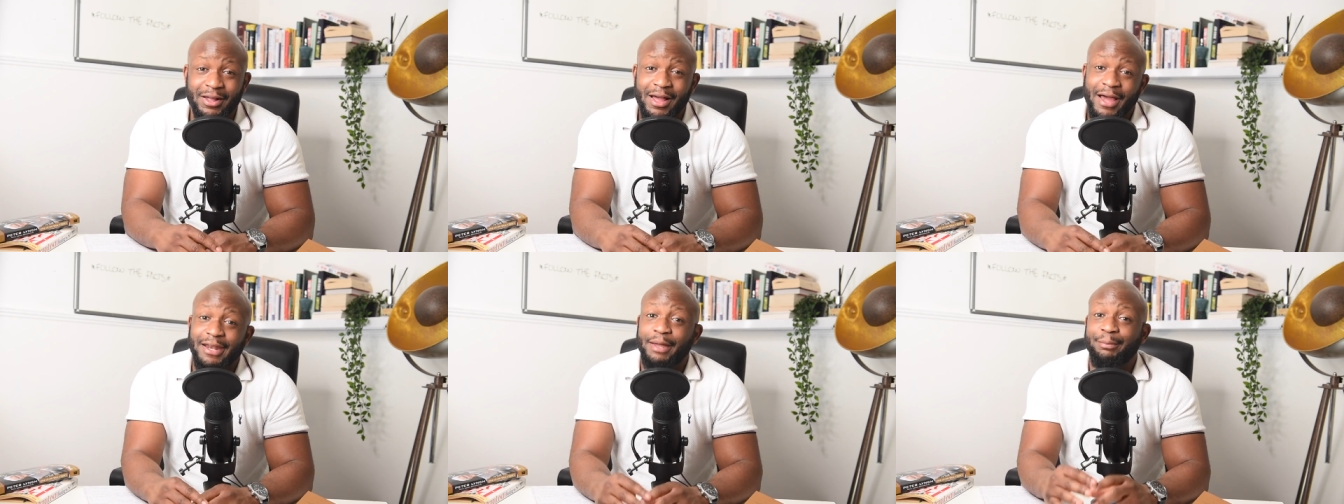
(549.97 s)

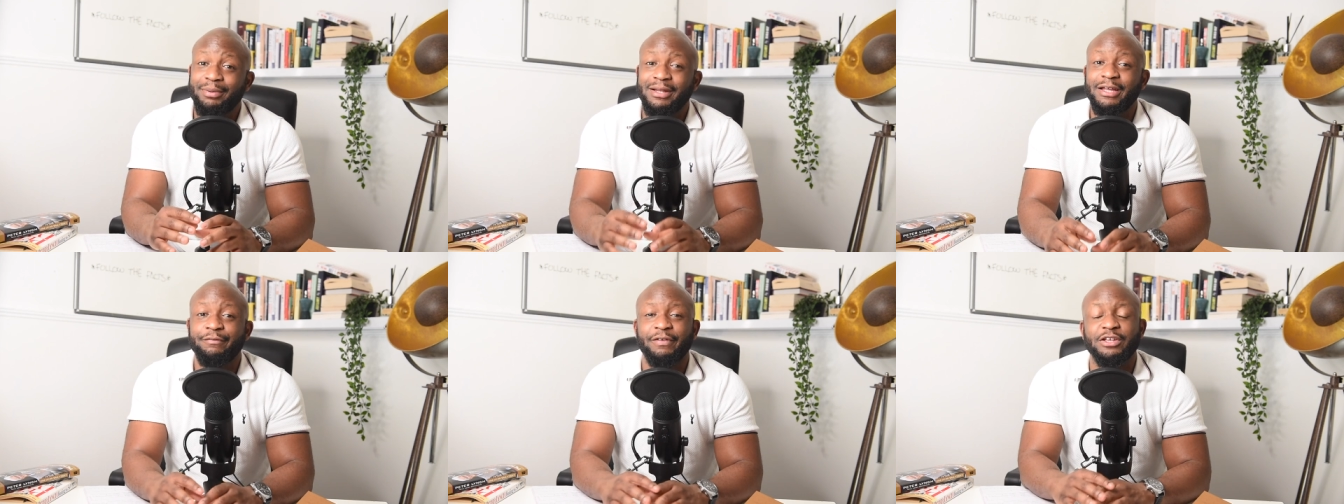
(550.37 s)
And I
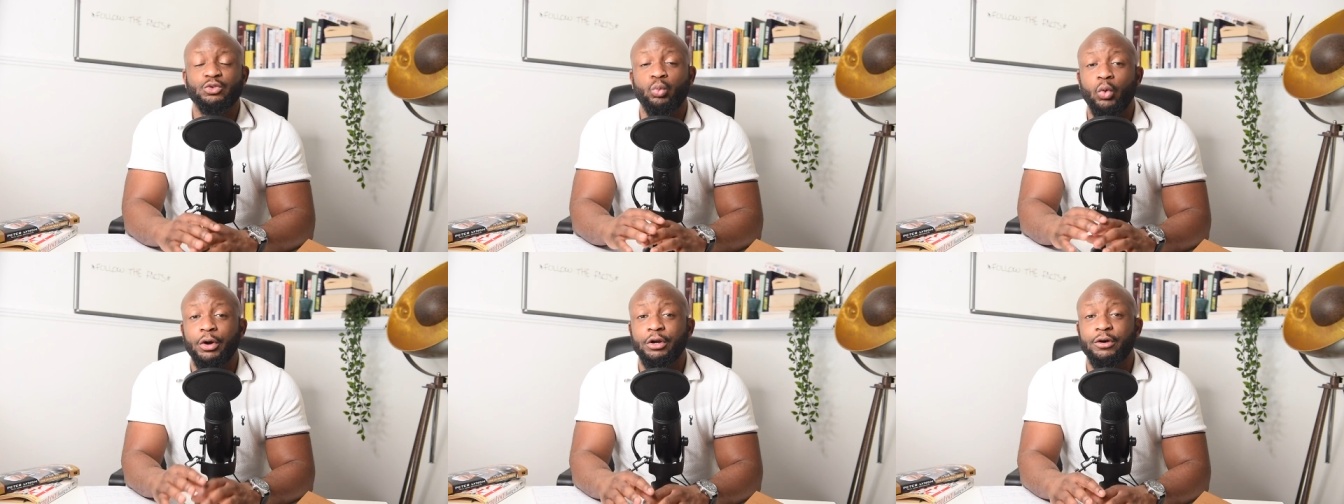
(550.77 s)
believe it's
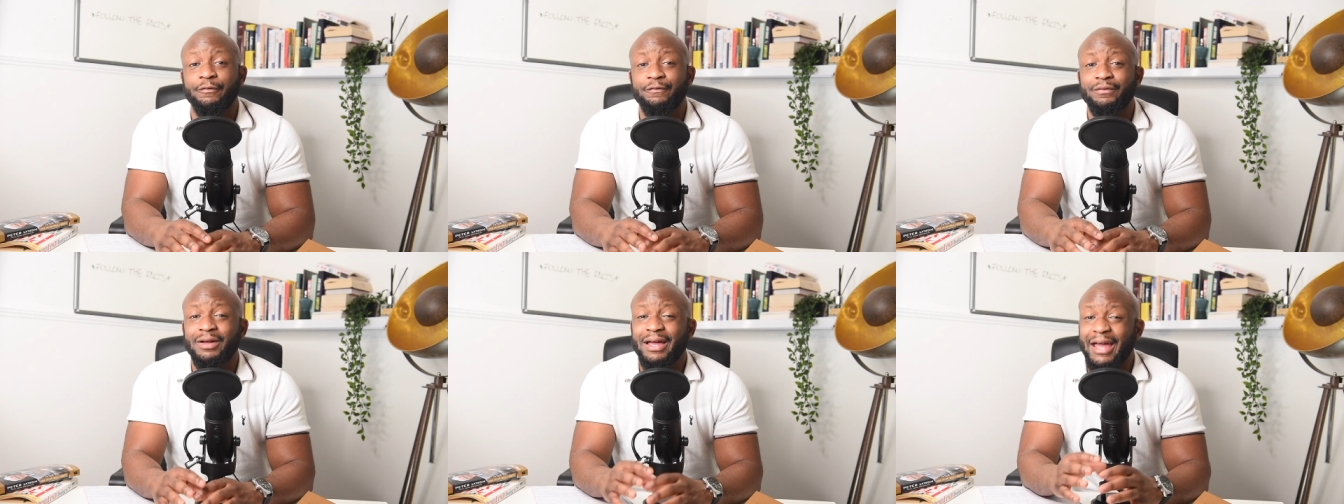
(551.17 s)
one
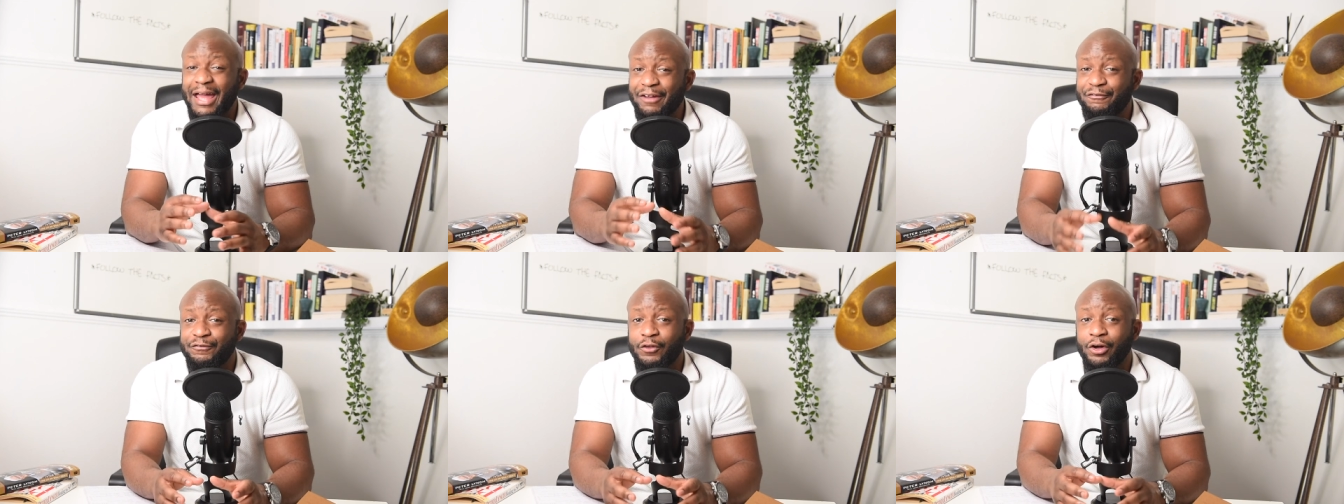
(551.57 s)
of
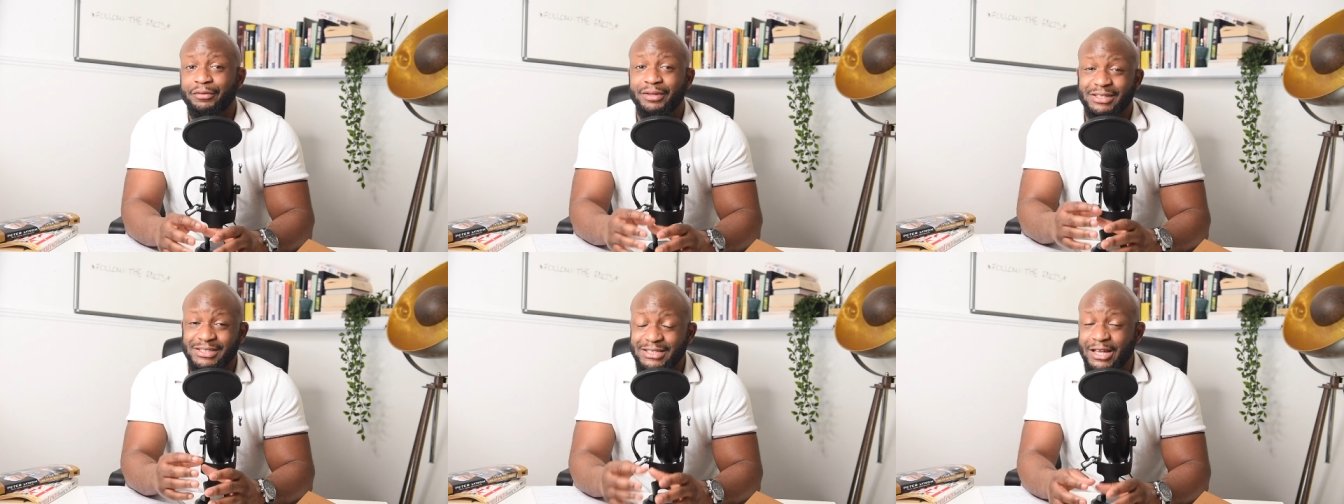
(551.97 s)
if not
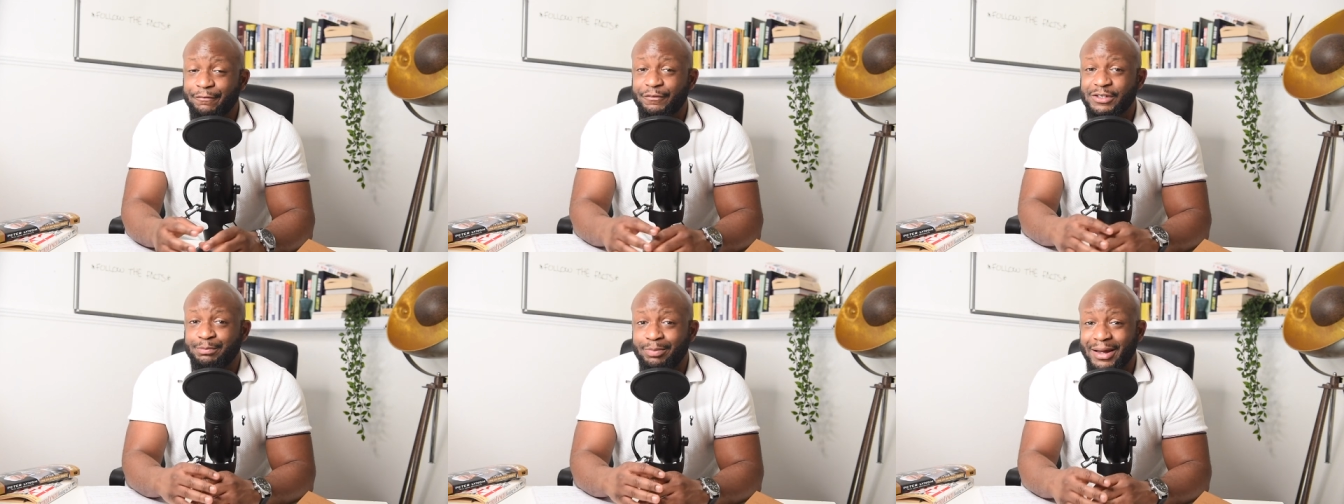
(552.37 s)
the
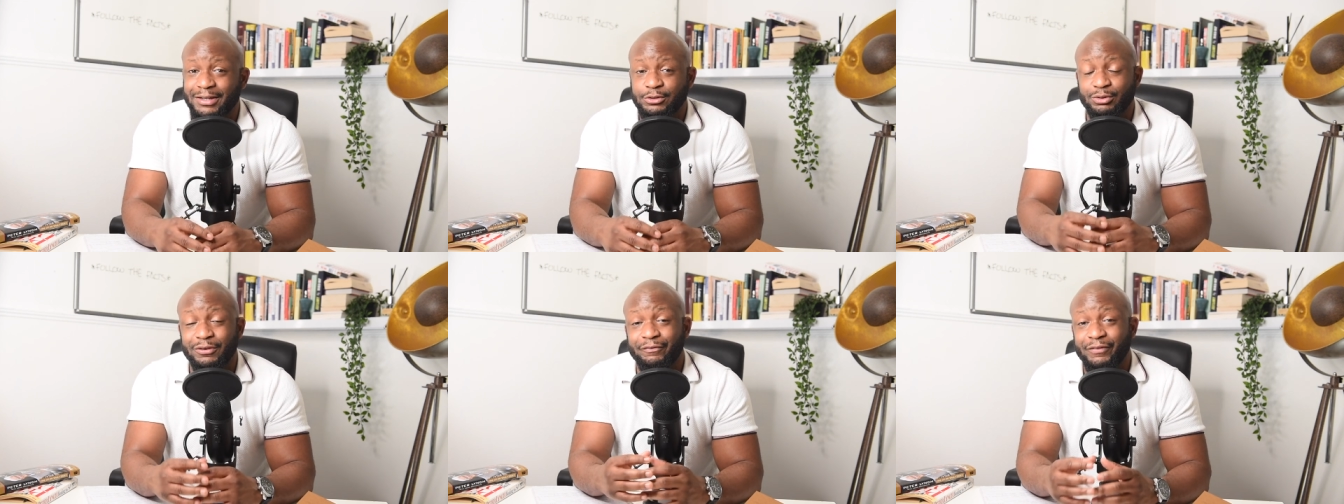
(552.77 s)
safest bank
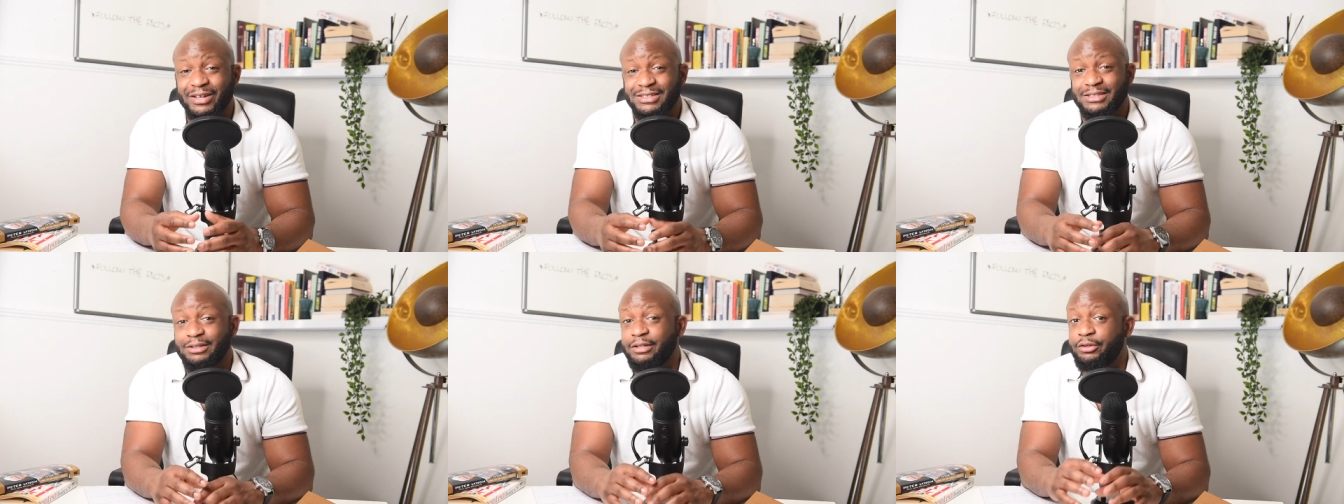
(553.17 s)
to
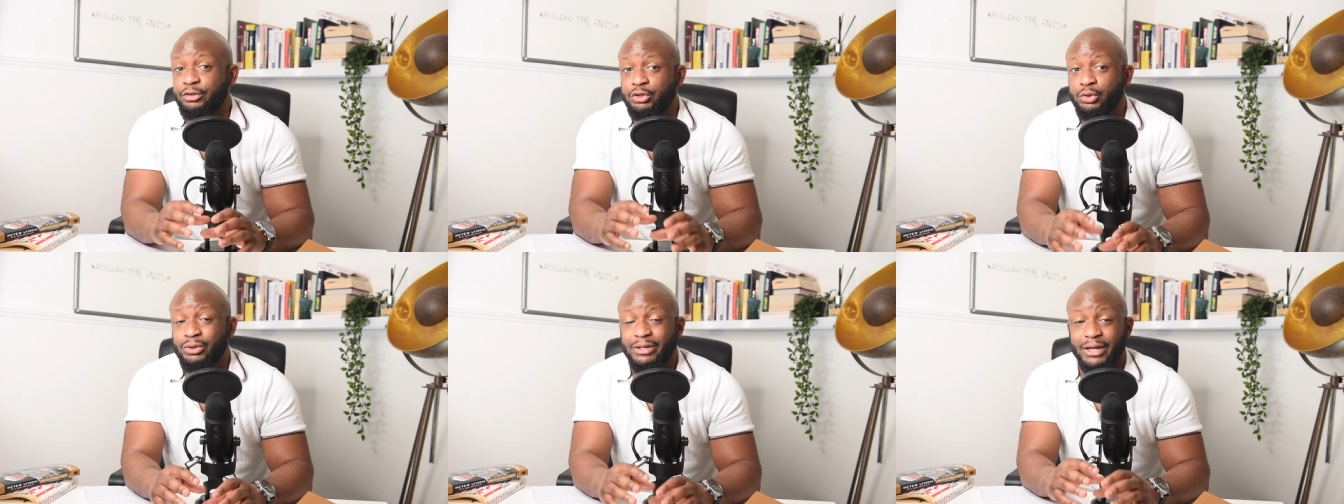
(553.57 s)
invest in in
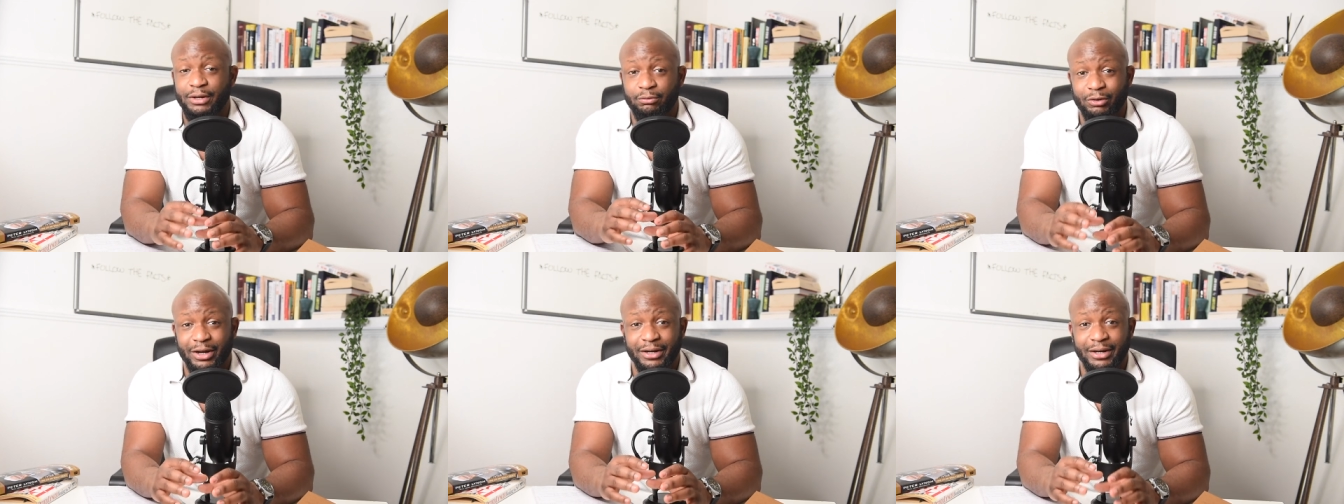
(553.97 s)
the UK
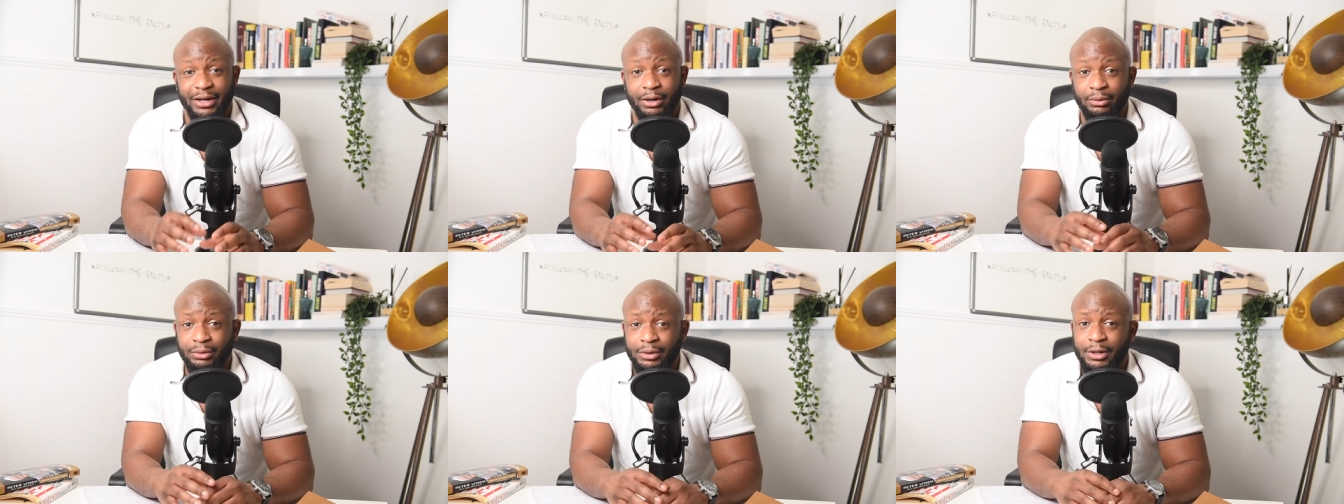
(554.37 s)
right now.